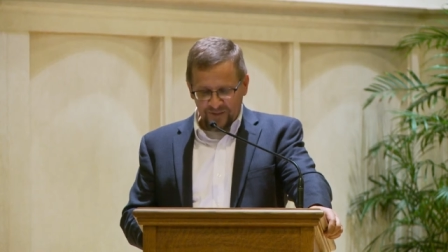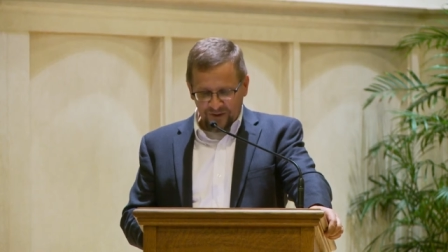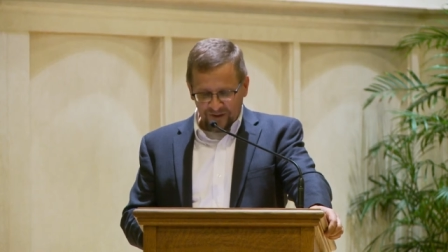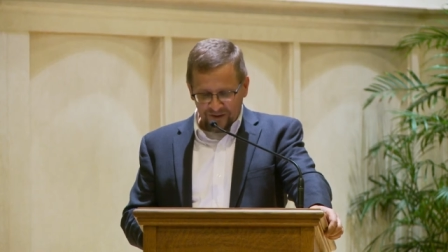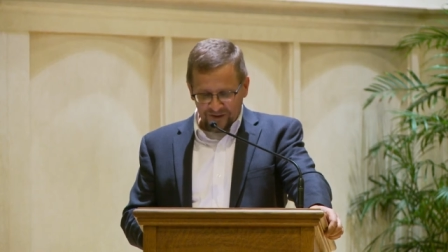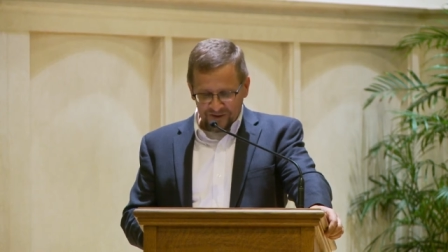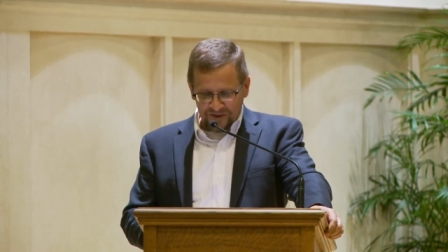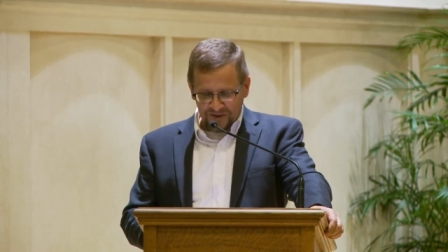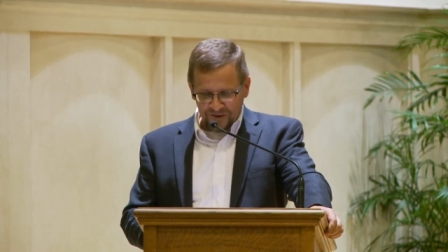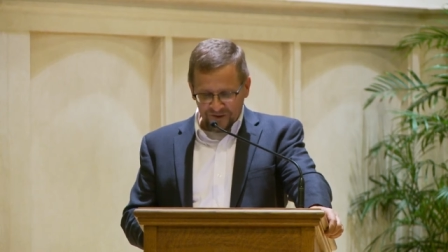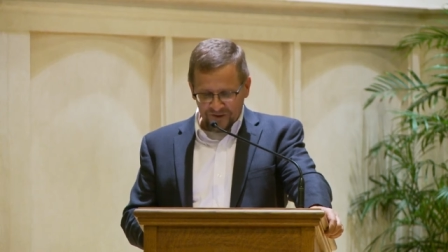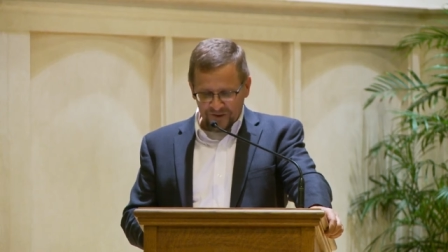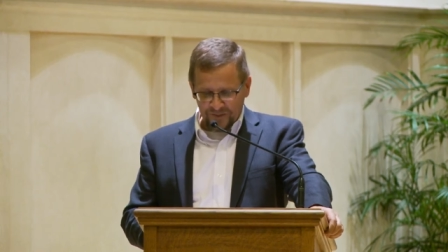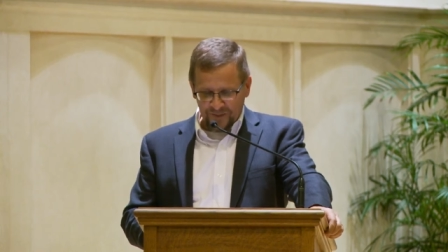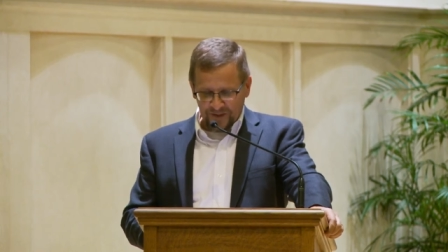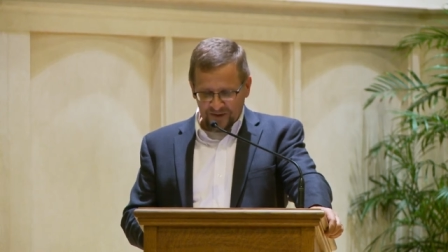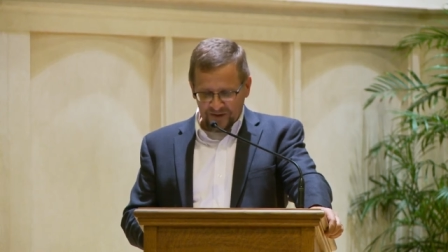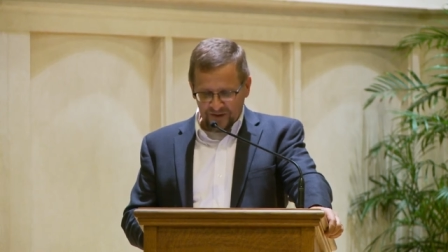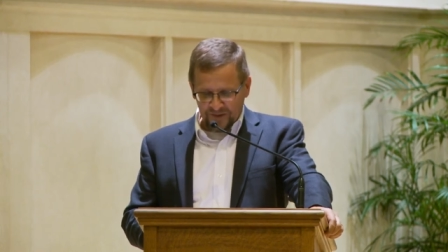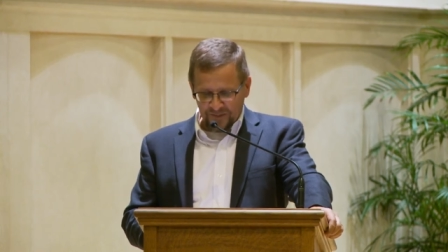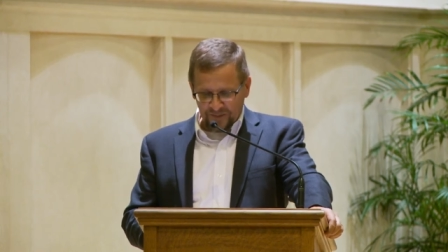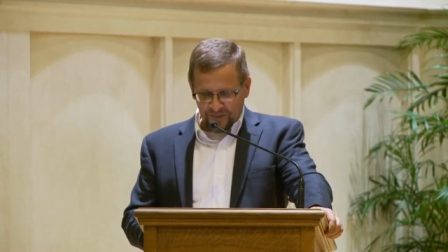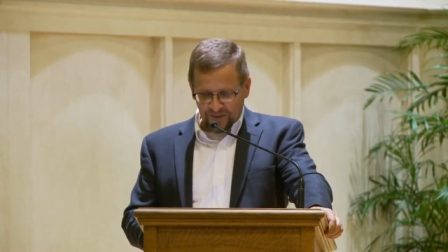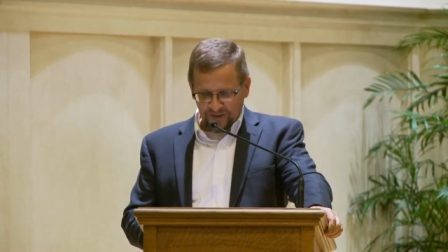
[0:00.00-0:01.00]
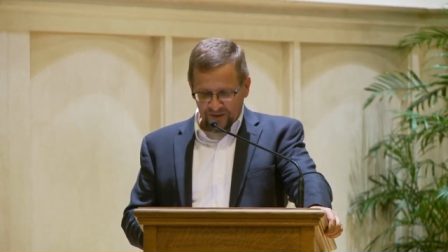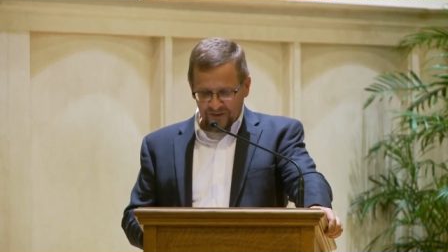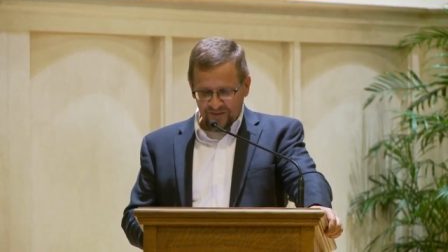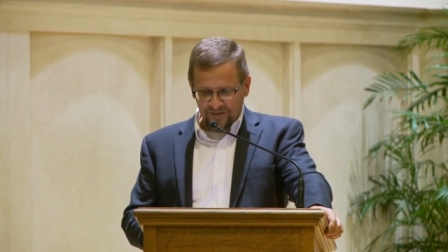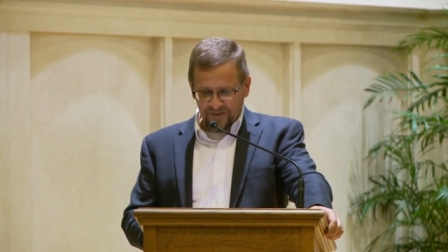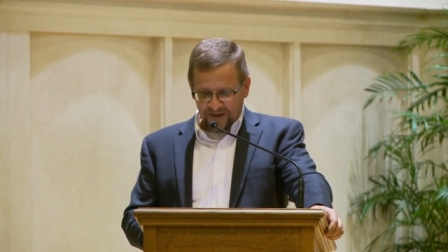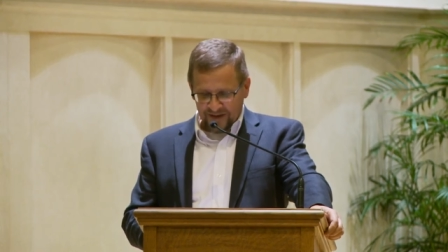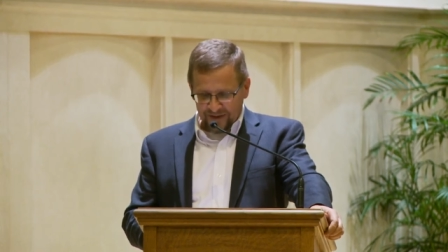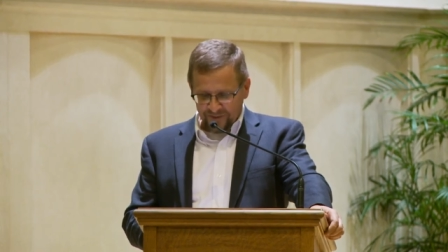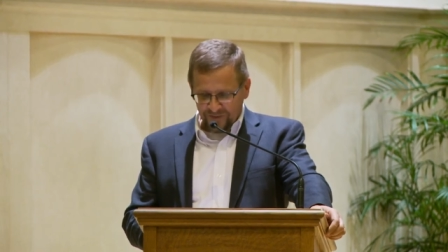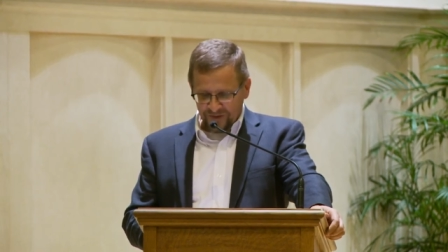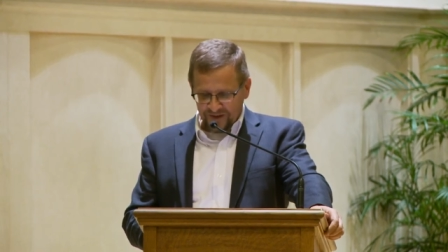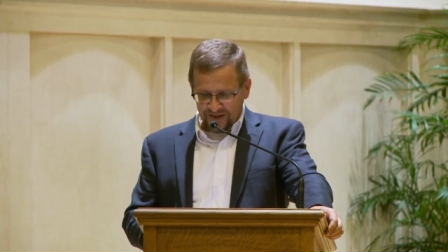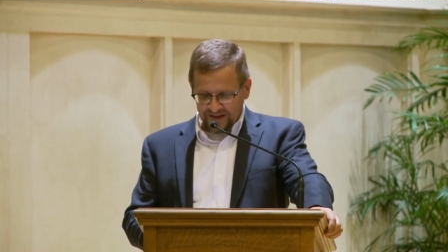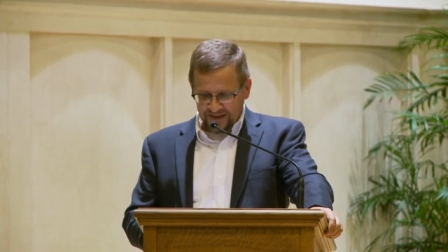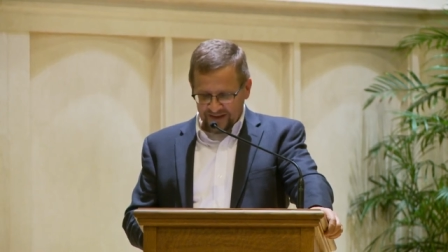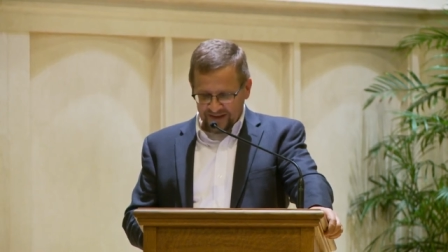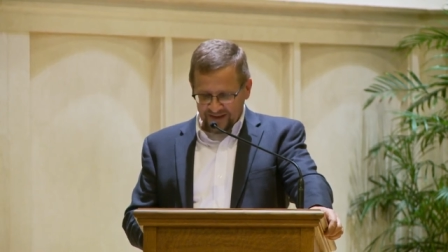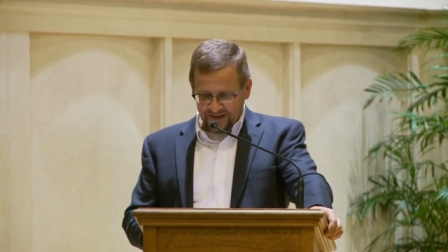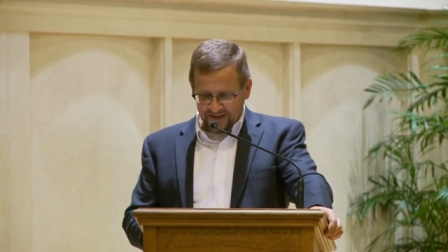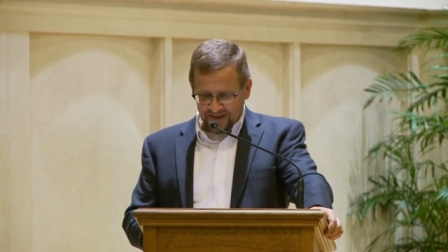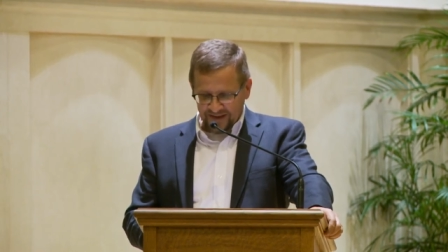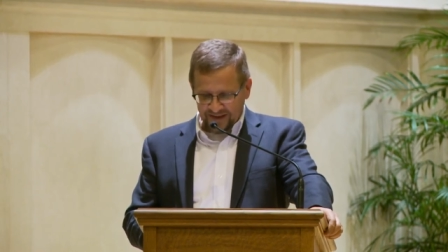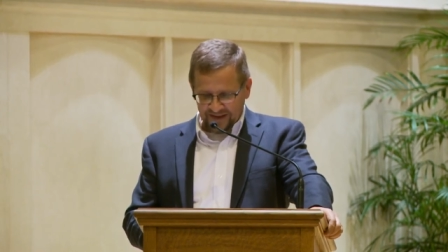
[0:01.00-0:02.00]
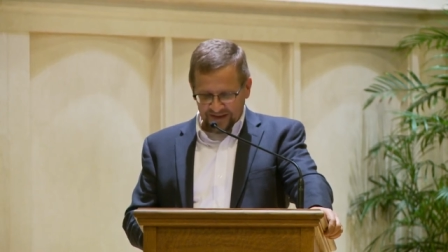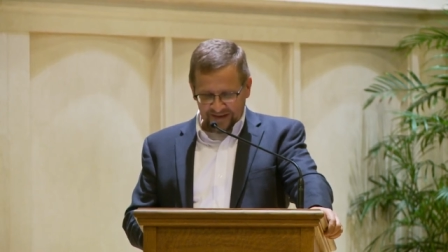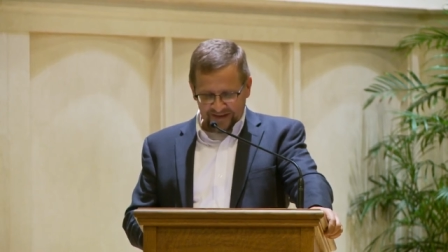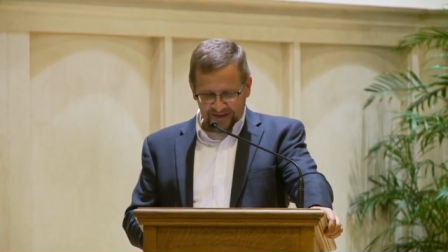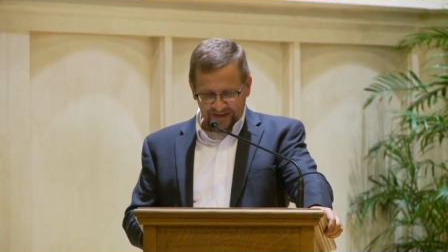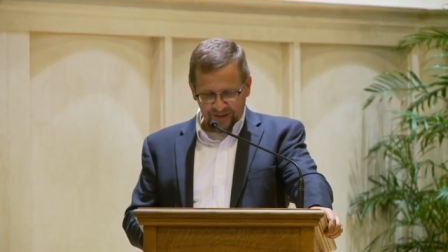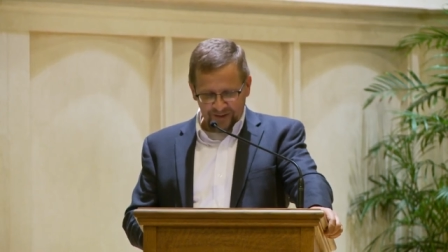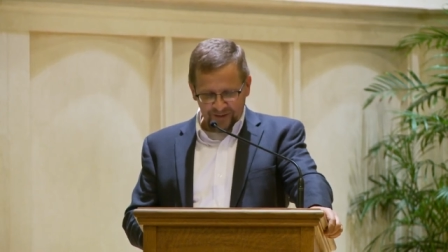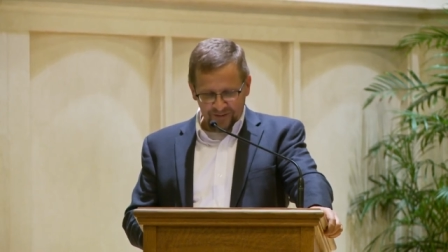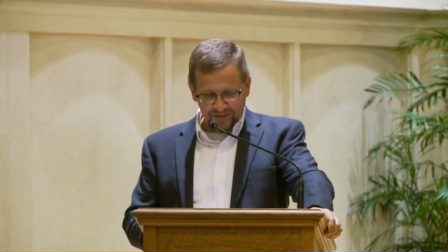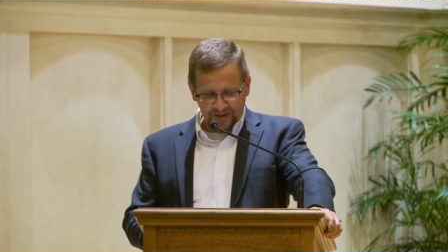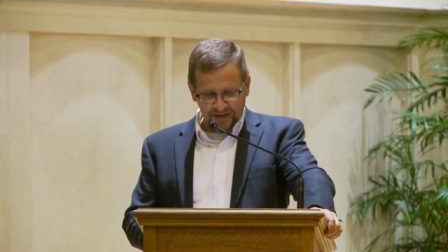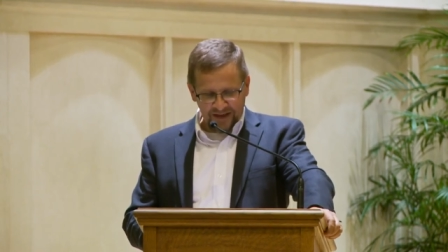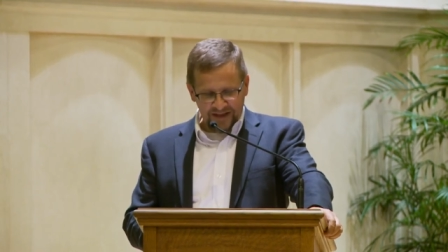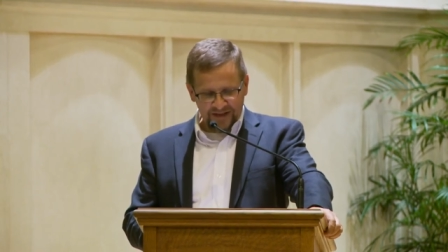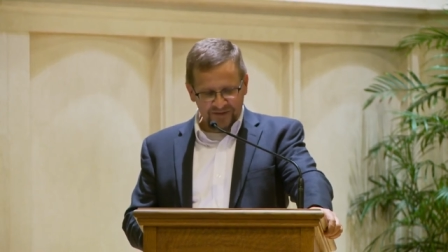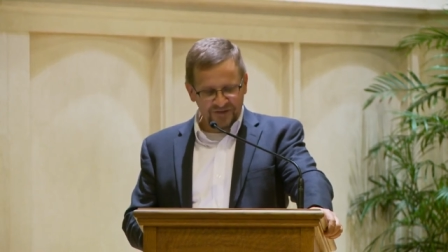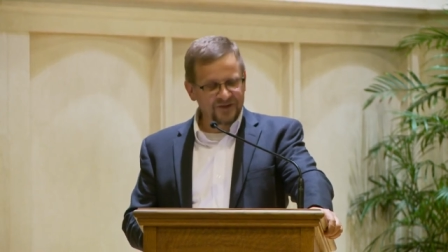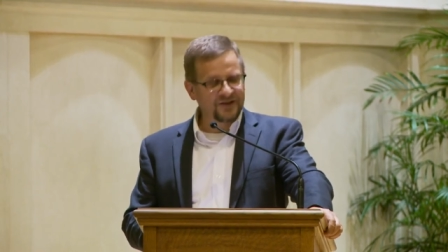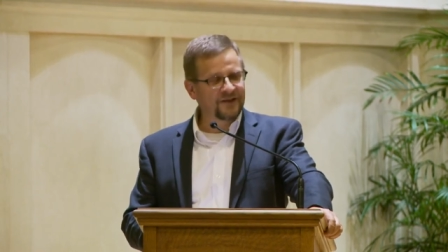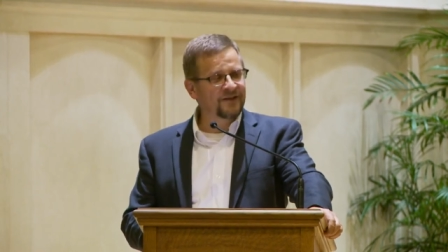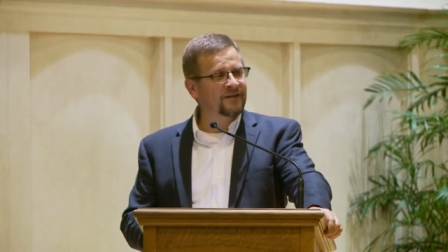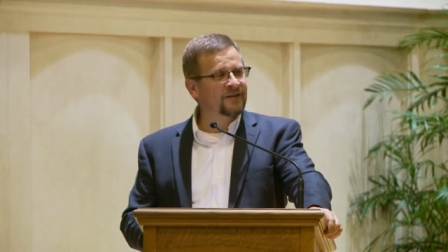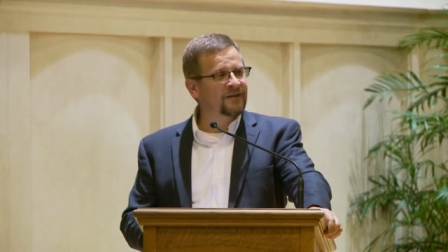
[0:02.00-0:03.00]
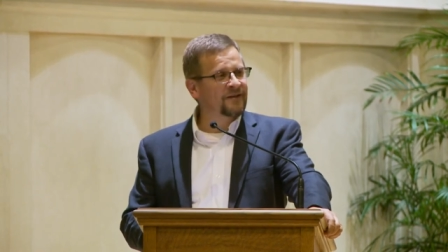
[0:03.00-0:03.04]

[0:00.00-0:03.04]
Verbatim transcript: also spends part of every day taking care of livestock